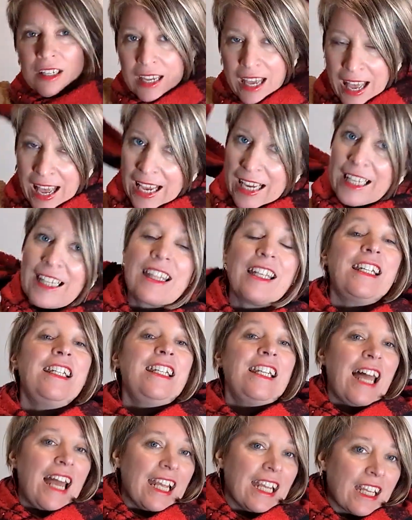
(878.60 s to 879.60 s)
hack the
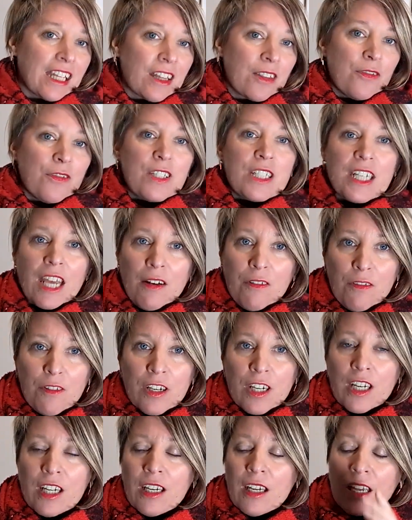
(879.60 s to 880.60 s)
length for
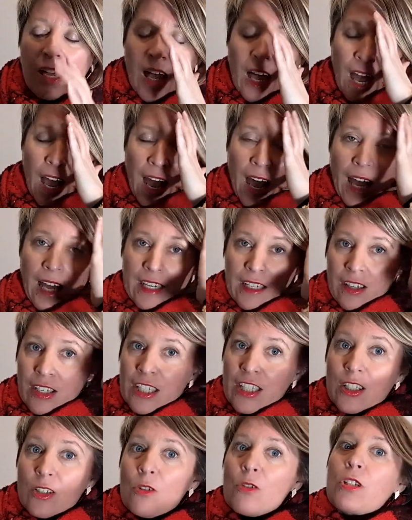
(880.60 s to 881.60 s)
definite, and I
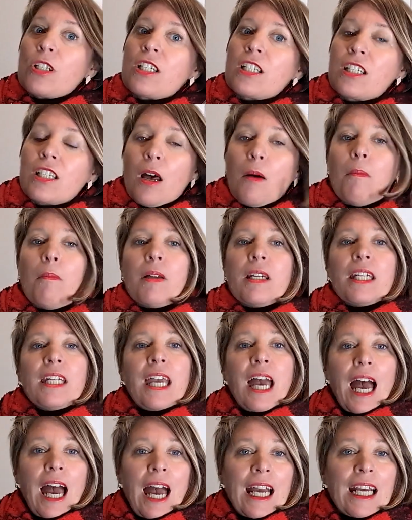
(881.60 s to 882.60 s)
saw somebody
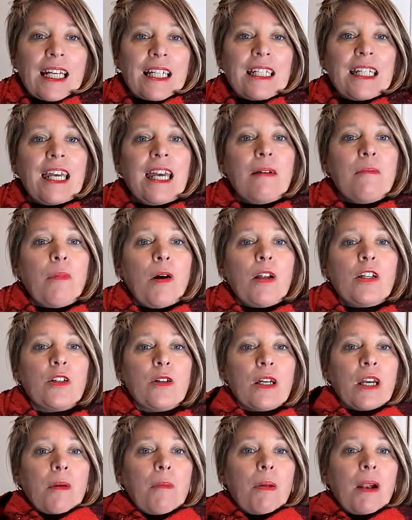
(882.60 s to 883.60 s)
hacked it by
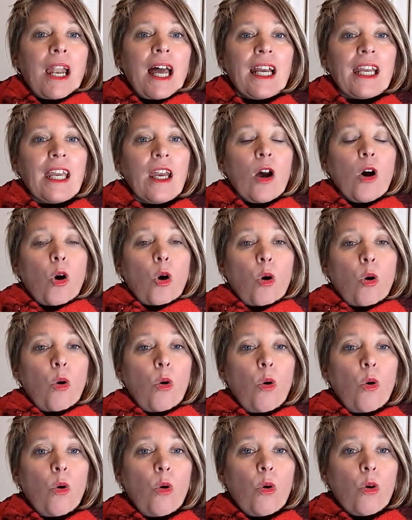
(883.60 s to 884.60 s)
doing a placket
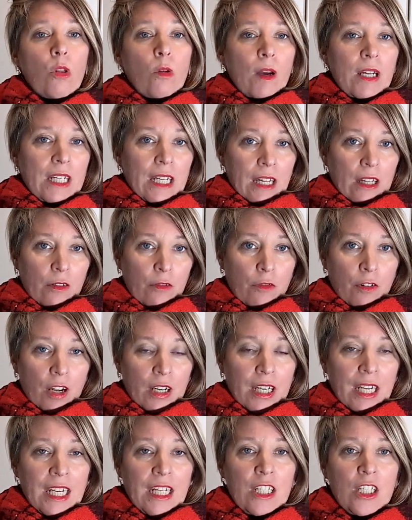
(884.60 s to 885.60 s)
all the way down the
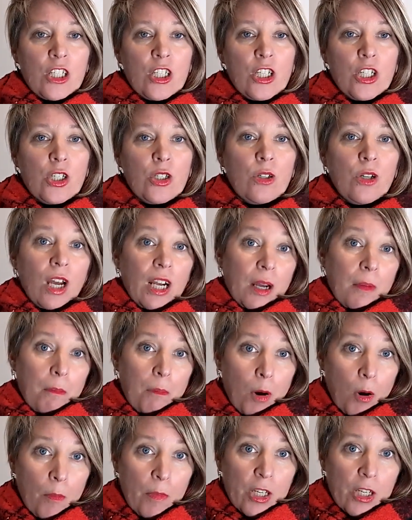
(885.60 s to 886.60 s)
front into like a
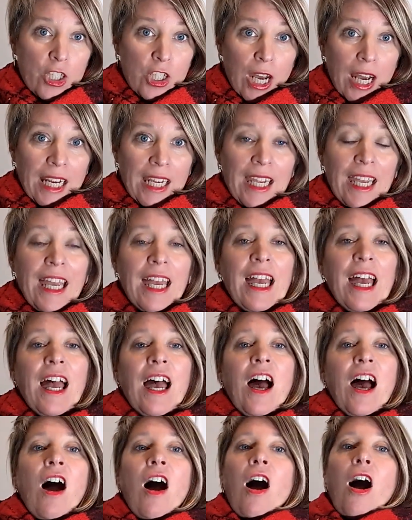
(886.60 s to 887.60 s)
bomber jacket.
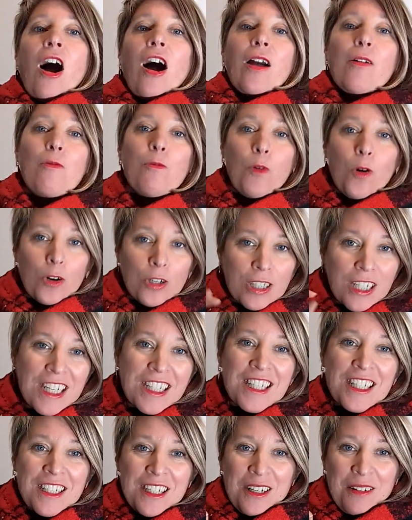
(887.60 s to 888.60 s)
I wanted
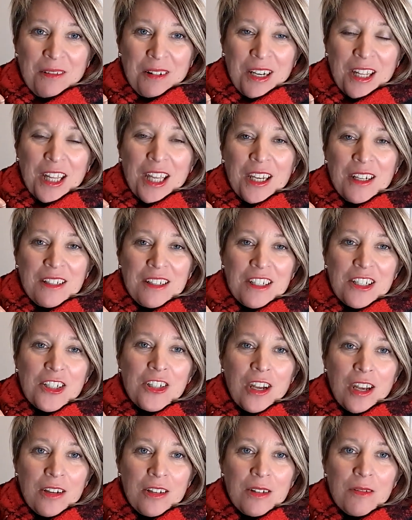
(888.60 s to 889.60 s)
to do one of those to
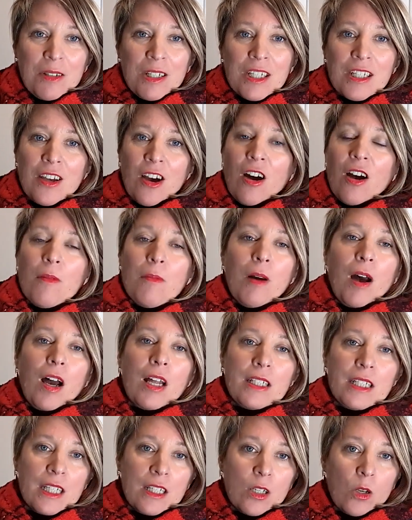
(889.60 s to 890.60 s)
show you in time. I
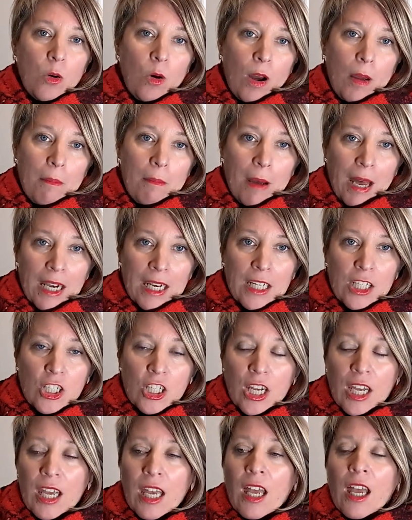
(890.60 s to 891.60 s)
didn't quite manage
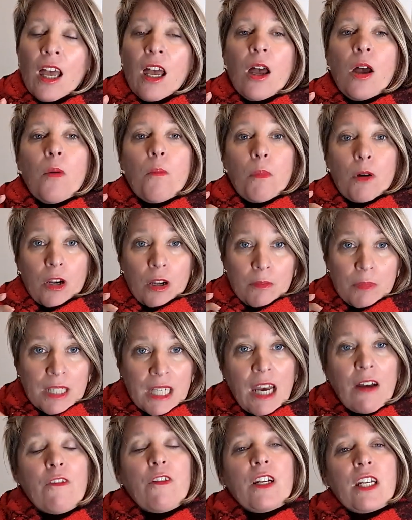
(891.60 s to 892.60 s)
it, but I'm
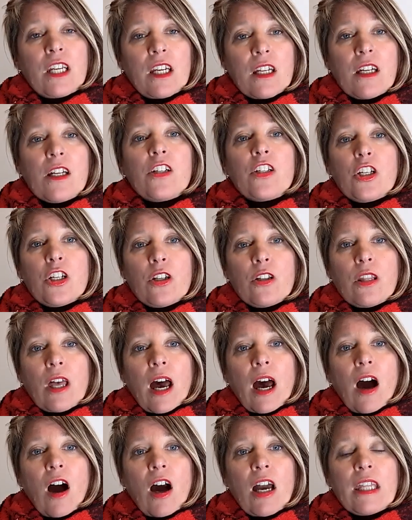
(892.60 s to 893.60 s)
definitely going to do
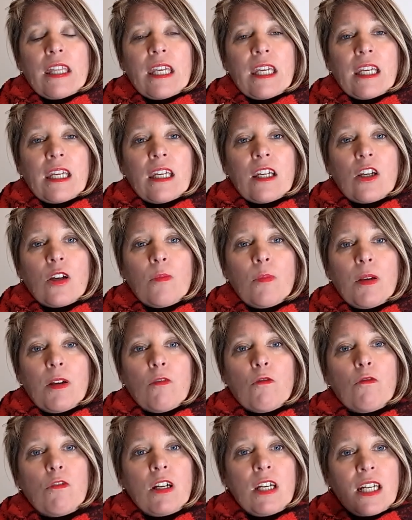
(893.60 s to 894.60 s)
that. I think it could be a
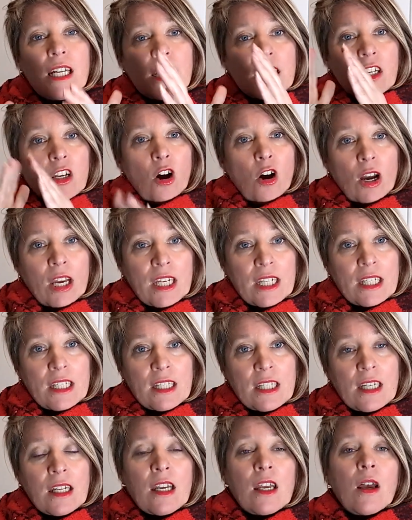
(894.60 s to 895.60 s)
really
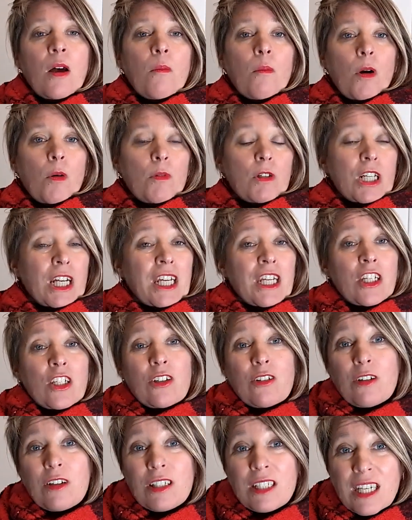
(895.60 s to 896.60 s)
nice bomber jacket.
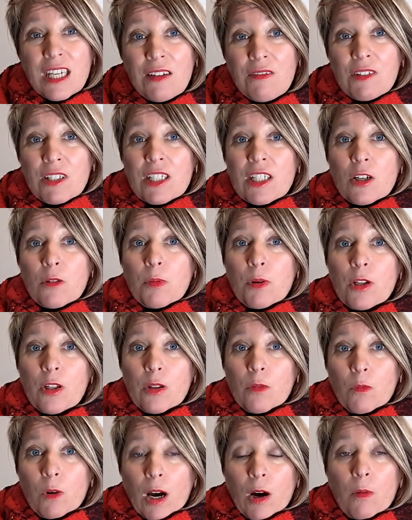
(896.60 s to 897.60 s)
You could even still put
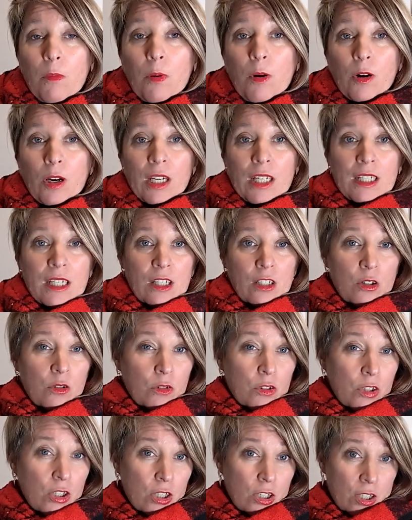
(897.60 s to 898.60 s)
the welt pockets in. You
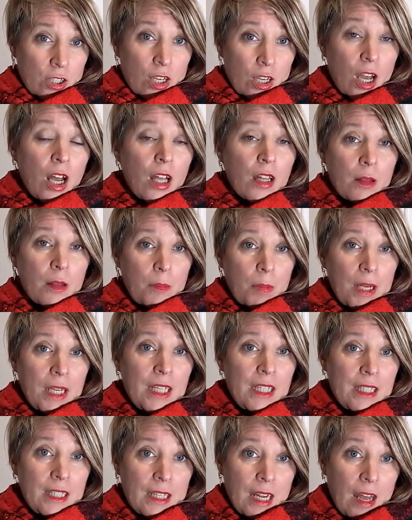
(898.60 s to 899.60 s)
just cut the
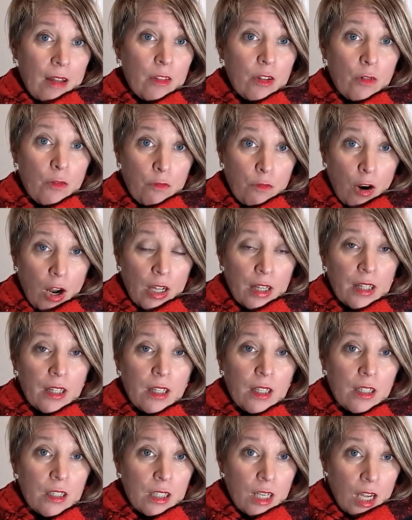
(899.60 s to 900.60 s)
piece down the front
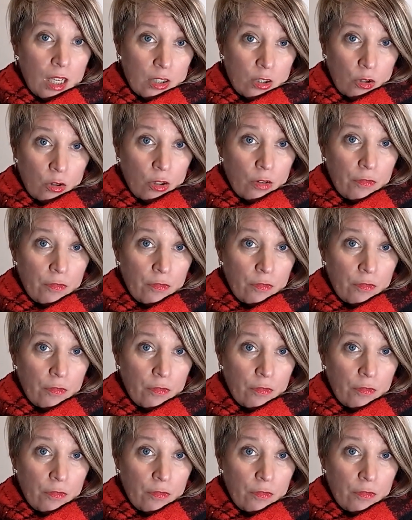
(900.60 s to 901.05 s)
that's cut on the